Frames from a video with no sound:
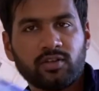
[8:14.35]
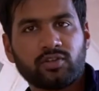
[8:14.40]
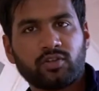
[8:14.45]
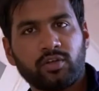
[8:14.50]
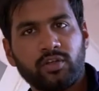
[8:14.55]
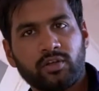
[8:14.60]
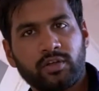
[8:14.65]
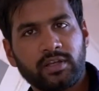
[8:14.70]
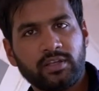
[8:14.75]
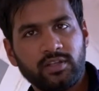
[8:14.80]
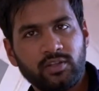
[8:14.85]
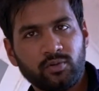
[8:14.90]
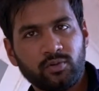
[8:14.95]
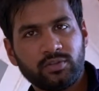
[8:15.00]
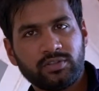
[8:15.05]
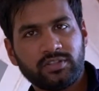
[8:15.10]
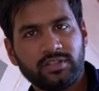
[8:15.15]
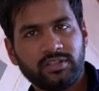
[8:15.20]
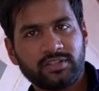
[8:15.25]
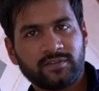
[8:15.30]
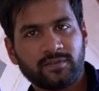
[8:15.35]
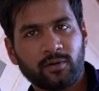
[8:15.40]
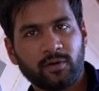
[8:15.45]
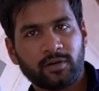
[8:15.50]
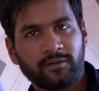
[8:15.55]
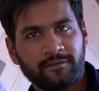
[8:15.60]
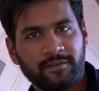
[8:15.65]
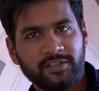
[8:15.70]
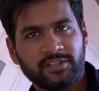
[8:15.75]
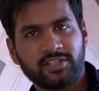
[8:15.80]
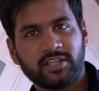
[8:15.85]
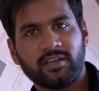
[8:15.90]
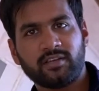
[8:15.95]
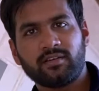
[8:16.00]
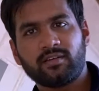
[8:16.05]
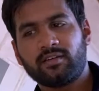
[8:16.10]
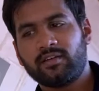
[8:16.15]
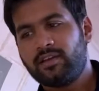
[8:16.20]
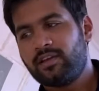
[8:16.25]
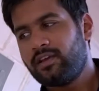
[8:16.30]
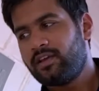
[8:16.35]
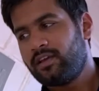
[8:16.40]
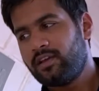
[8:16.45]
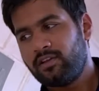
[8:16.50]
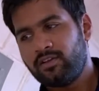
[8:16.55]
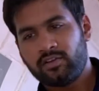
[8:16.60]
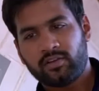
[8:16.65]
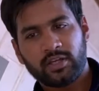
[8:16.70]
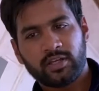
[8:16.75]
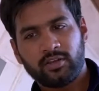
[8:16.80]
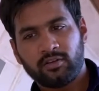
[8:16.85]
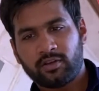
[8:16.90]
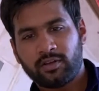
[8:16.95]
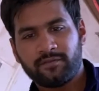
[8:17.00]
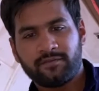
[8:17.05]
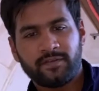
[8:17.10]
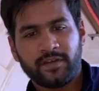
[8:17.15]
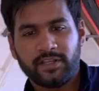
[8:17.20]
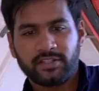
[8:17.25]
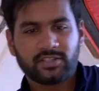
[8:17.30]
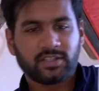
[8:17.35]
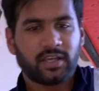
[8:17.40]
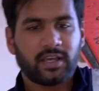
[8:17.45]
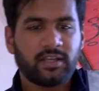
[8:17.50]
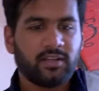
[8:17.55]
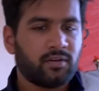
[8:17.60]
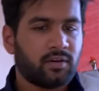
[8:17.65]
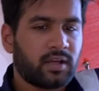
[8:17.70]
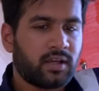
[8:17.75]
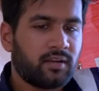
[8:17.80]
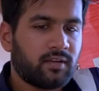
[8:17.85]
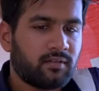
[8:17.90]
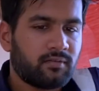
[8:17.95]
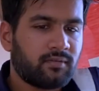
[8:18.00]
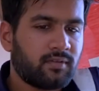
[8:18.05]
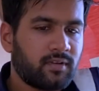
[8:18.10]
So you can use these for fishing. You can fish, and you can.